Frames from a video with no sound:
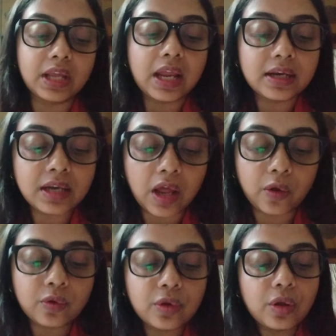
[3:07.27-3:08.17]

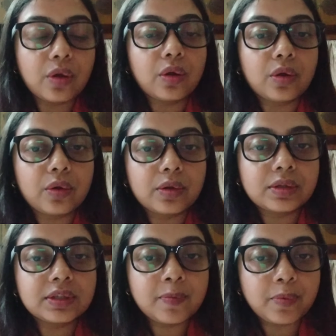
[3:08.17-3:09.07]
Now
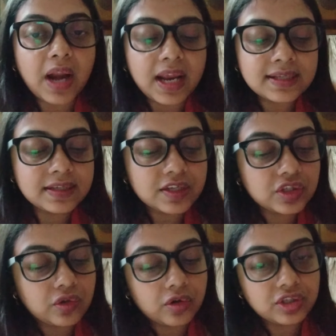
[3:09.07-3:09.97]
the price does
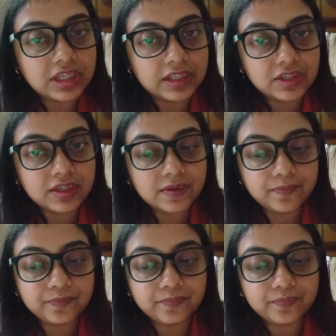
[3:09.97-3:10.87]
not change.
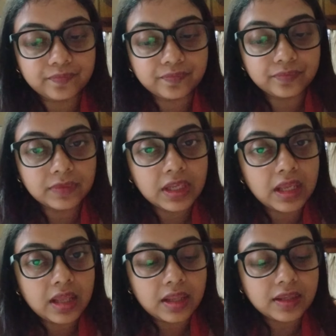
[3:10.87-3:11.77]

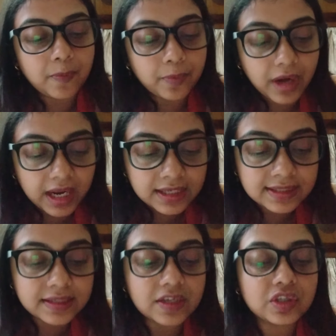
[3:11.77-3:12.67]
The
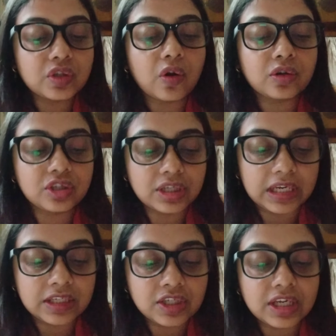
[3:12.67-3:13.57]
price does not
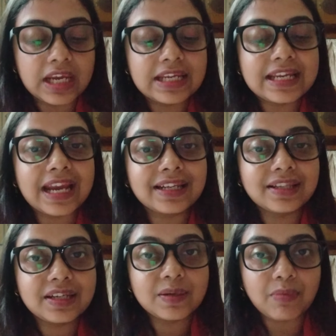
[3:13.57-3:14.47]
change, yet
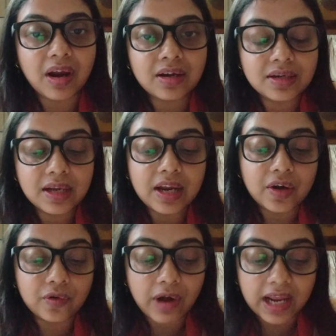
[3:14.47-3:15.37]
the demand
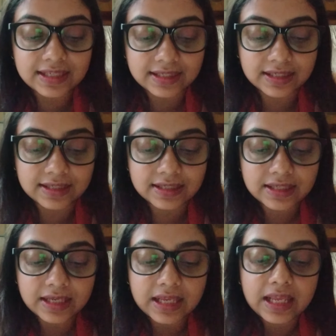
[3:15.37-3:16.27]
rises.
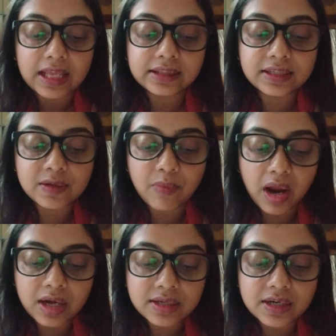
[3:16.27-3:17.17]
The
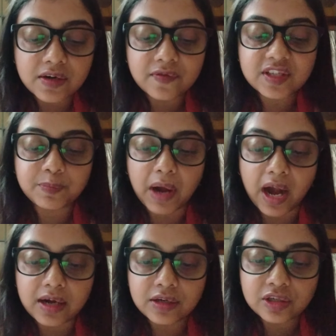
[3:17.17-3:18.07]
demand curve is
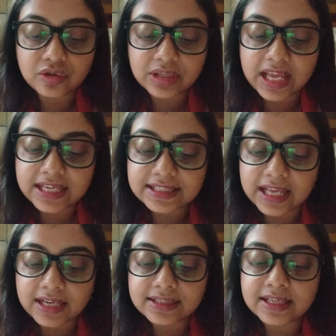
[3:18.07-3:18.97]
parallel to the
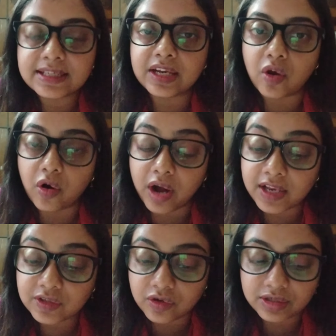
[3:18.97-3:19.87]
x-axis and
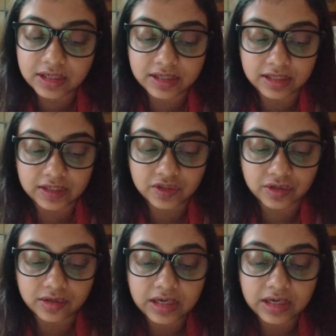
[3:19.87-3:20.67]
horizontal in nature.